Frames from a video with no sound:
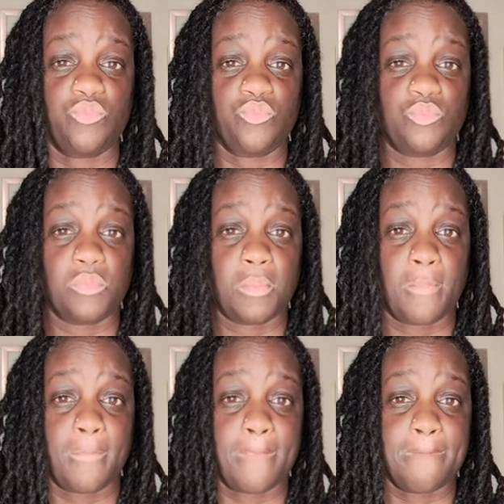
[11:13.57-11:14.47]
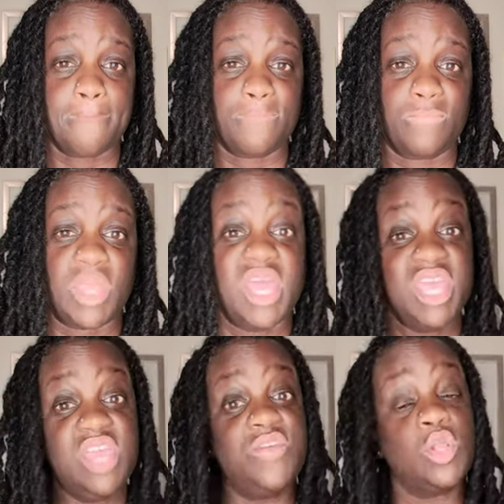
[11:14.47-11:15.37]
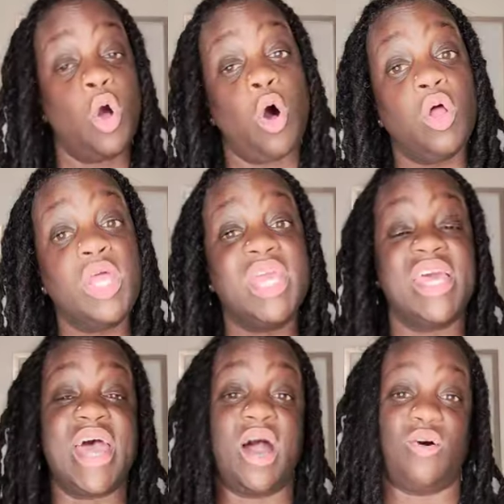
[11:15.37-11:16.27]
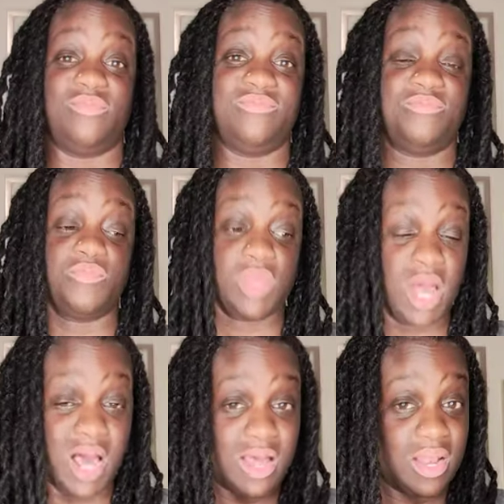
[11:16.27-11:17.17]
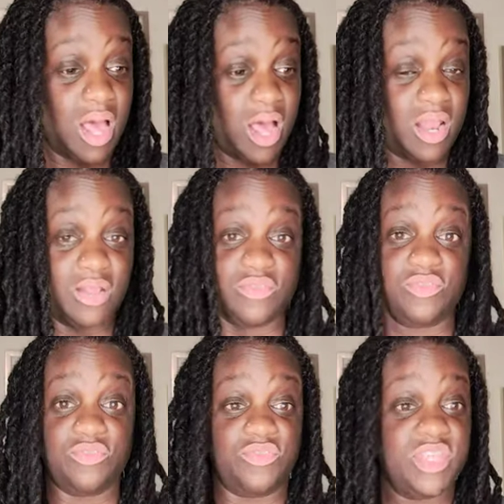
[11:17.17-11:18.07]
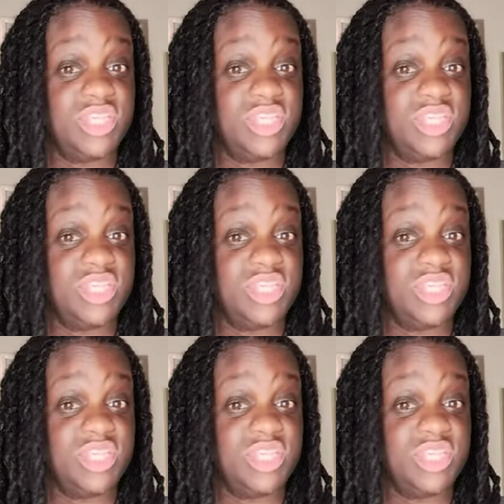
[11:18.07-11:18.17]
Even calling it out, this might burn me.